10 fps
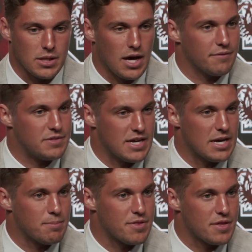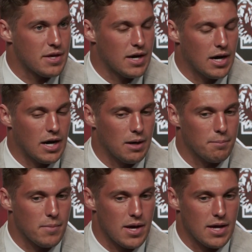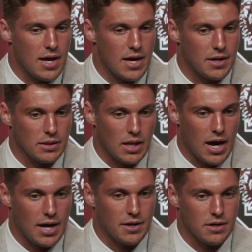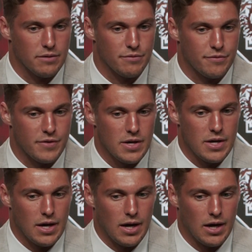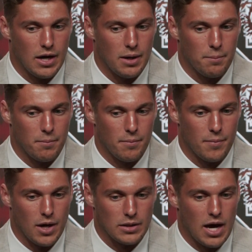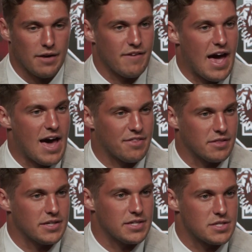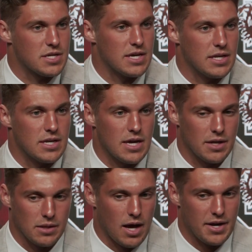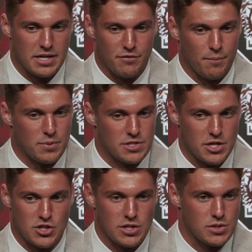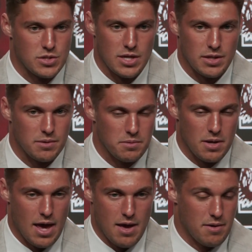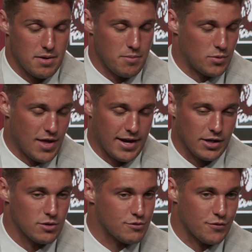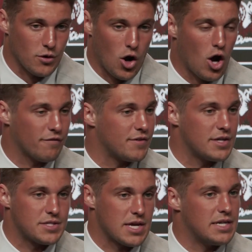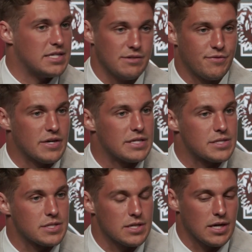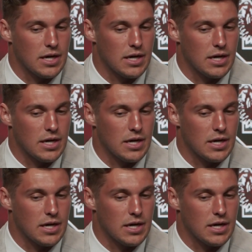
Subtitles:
a lot of depth and a lot of a lot of athletes in a lot of different positions, and that goes for offense and defense.